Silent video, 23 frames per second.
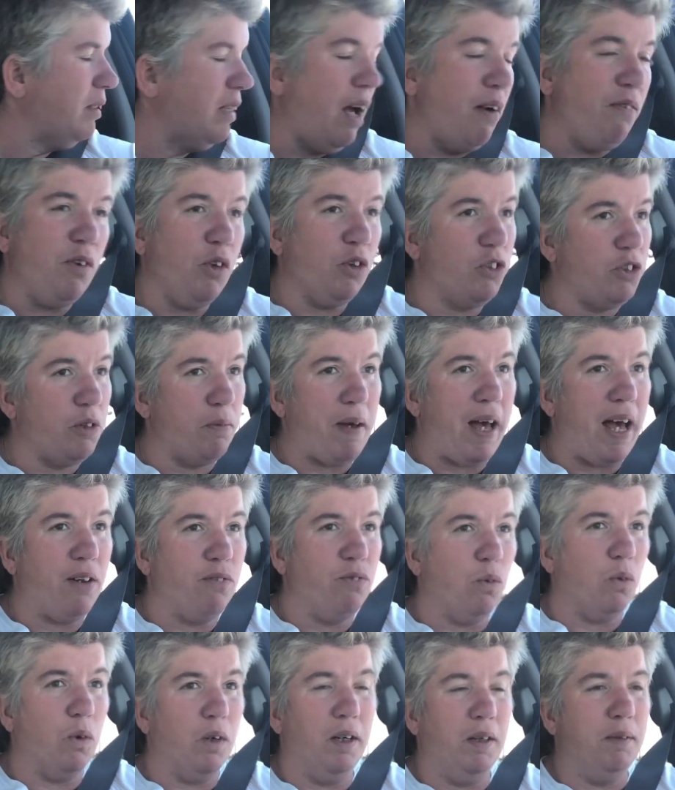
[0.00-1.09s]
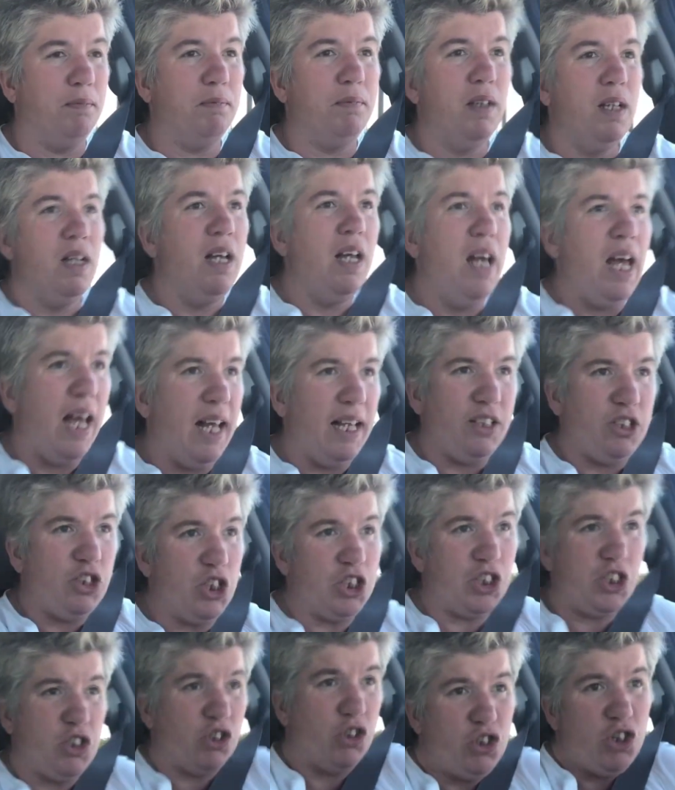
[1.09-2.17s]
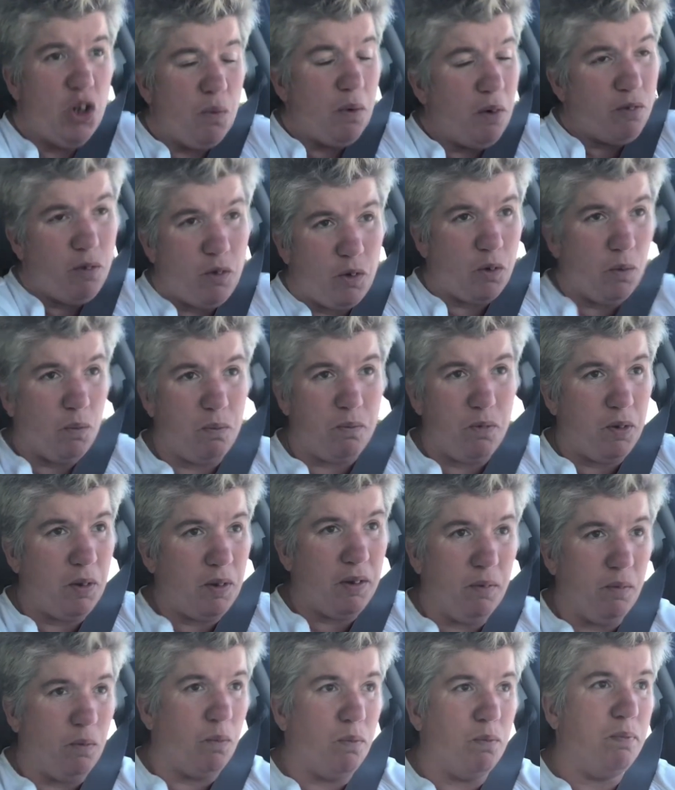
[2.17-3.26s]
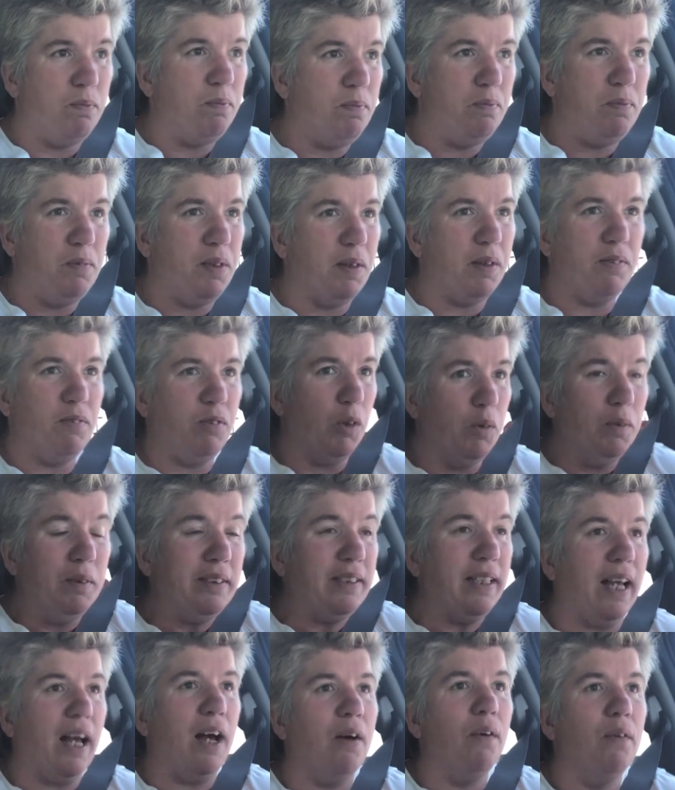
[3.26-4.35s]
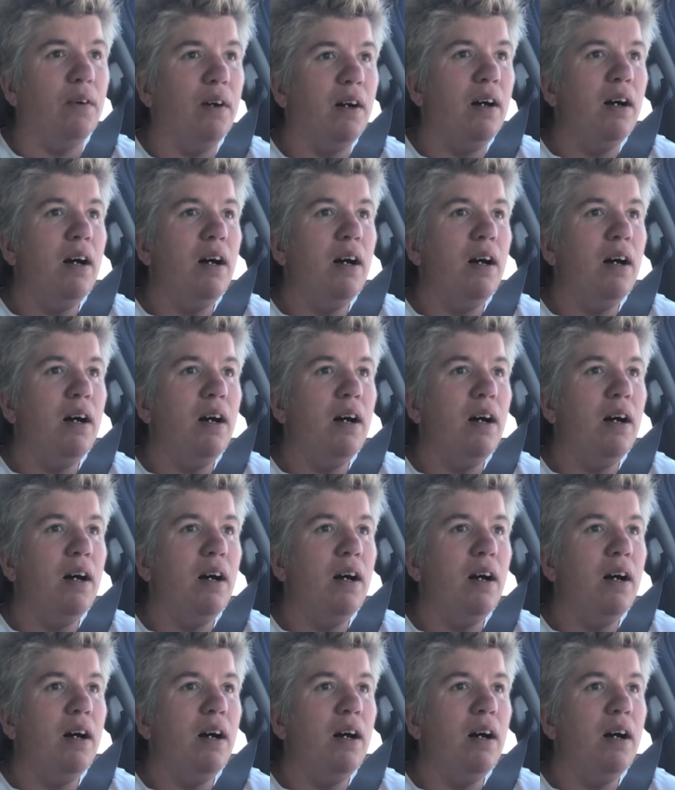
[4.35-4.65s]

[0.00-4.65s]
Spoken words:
I feel so bad for him. It's just, there's nowhere for the fluid to go.